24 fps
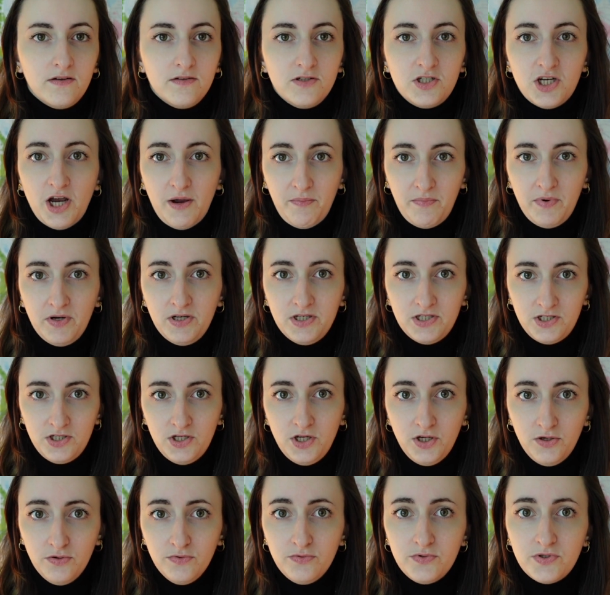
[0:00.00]
Japanese
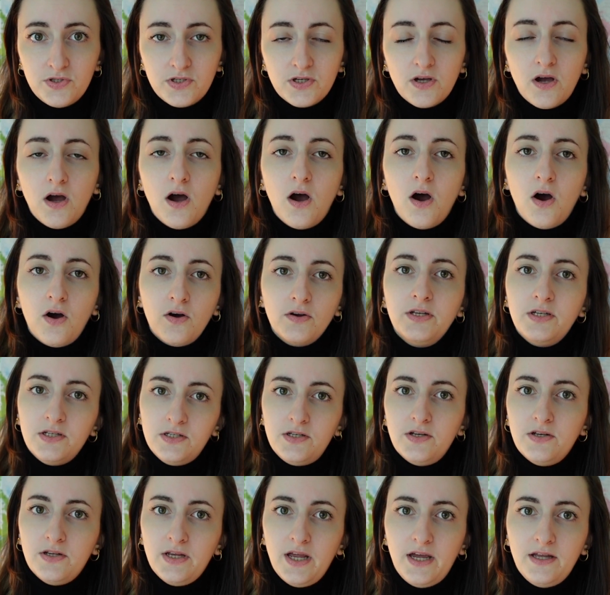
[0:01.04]
news on
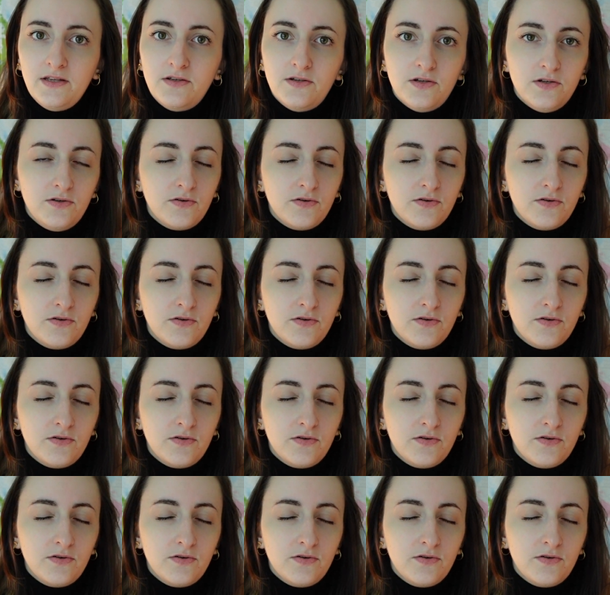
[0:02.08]
internet.